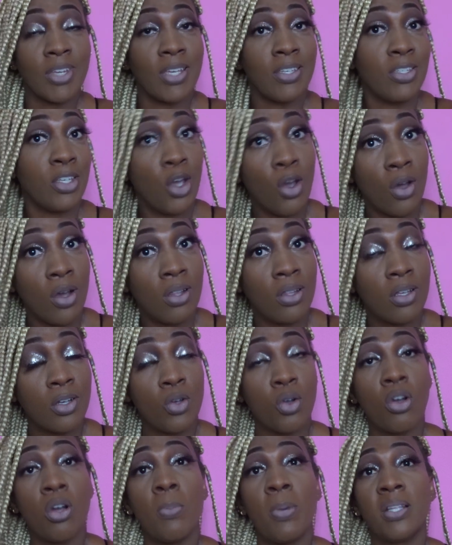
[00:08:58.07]
Y'all,
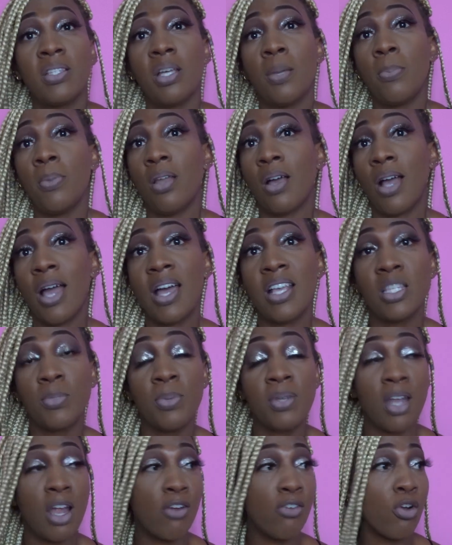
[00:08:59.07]
cocoa butter block has
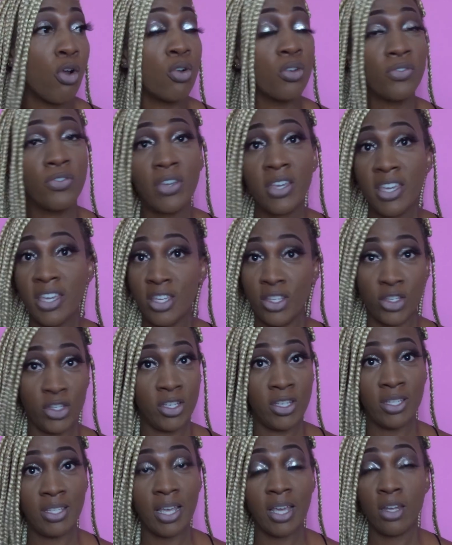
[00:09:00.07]
been around for
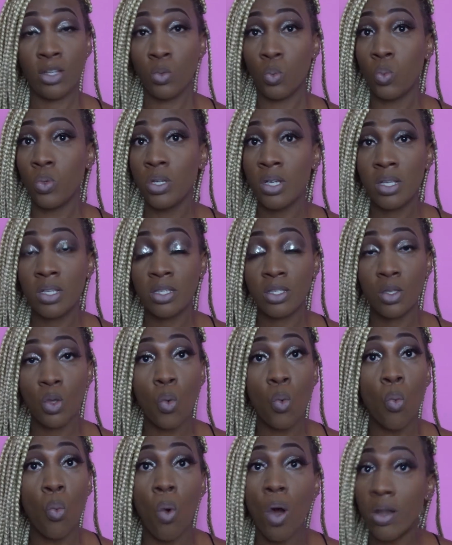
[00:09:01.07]
ages and it works
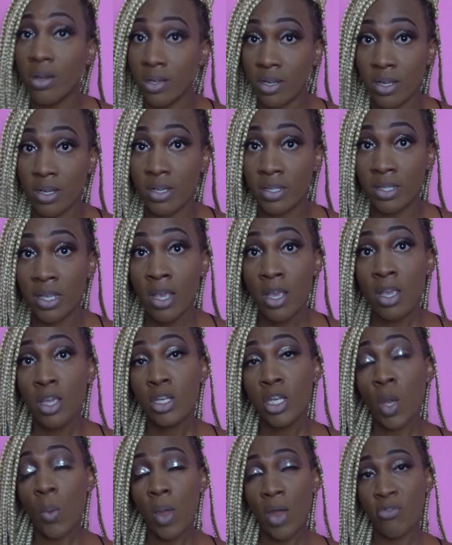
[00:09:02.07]
wonders.
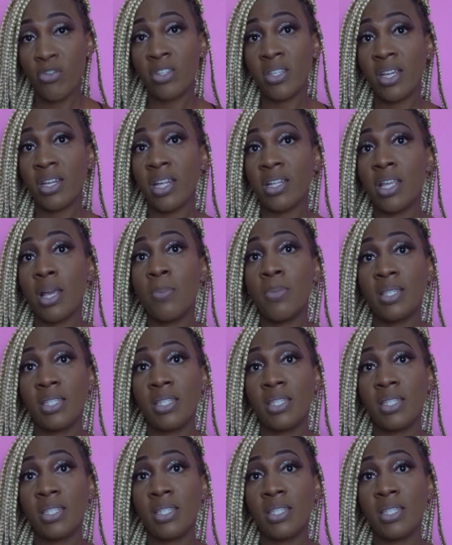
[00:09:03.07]
Now, everything that I'm